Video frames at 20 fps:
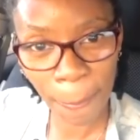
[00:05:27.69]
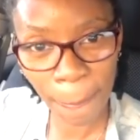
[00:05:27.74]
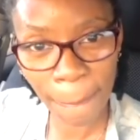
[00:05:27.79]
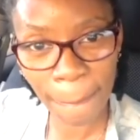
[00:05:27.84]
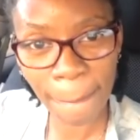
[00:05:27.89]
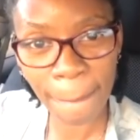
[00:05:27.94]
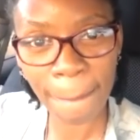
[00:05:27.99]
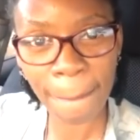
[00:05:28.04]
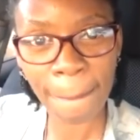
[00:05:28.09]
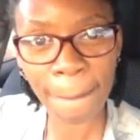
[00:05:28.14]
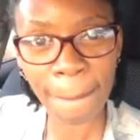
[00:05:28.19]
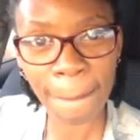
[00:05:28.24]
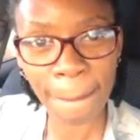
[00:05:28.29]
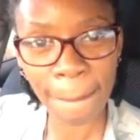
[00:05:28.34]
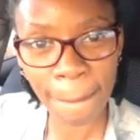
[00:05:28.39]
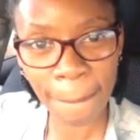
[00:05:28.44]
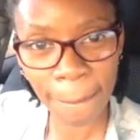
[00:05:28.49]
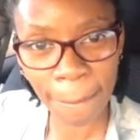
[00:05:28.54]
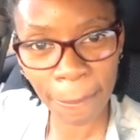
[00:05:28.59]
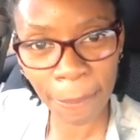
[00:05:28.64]

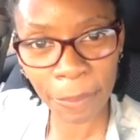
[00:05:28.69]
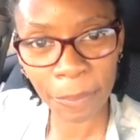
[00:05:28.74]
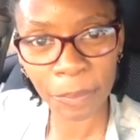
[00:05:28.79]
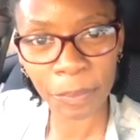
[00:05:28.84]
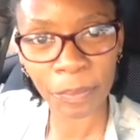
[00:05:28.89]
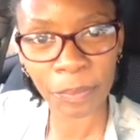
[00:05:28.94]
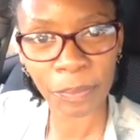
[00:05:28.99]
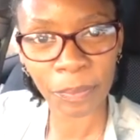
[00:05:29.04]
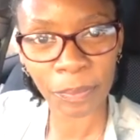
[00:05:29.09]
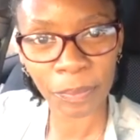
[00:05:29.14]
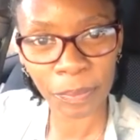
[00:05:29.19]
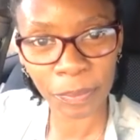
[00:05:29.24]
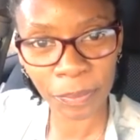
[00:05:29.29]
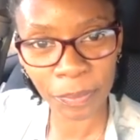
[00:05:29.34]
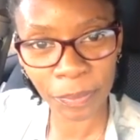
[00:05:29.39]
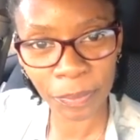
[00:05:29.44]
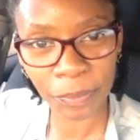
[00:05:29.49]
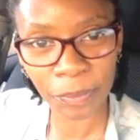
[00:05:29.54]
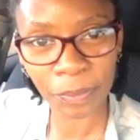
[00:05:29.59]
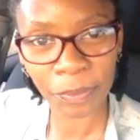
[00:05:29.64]

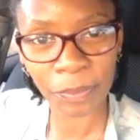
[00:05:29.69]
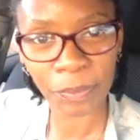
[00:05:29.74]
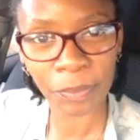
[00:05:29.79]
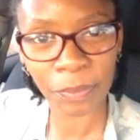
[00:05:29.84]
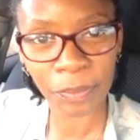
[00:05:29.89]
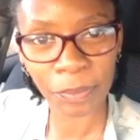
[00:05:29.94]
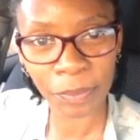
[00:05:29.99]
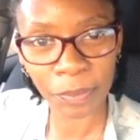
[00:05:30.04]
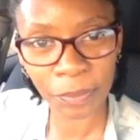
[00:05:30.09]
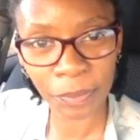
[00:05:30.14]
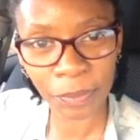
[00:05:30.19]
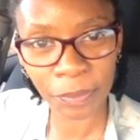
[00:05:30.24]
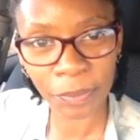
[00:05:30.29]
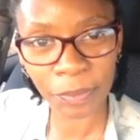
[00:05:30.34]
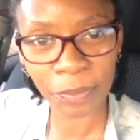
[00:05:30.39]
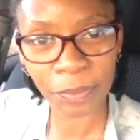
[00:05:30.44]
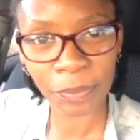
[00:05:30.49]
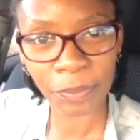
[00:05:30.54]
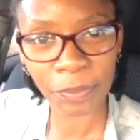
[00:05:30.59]
No words are spoken by the person on screen.